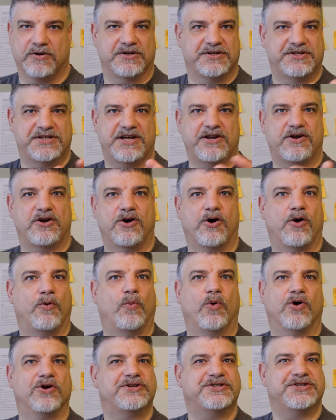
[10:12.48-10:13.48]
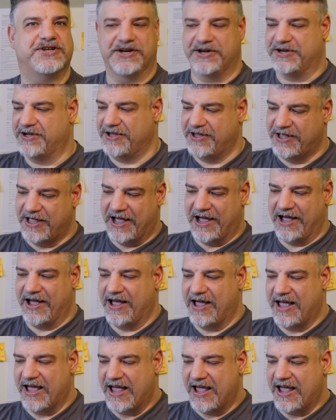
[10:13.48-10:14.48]
dear watcher,
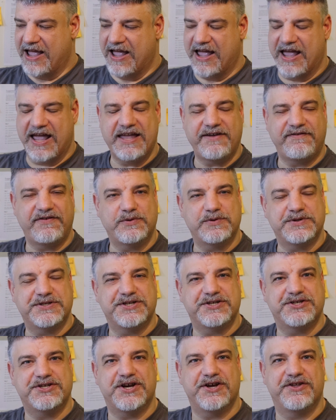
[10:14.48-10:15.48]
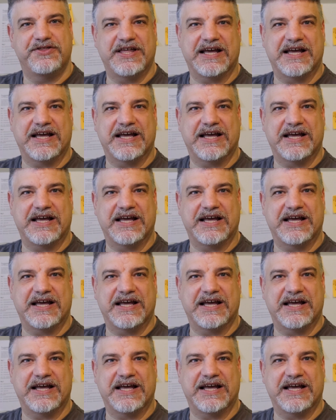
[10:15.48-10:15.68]
if he was to turn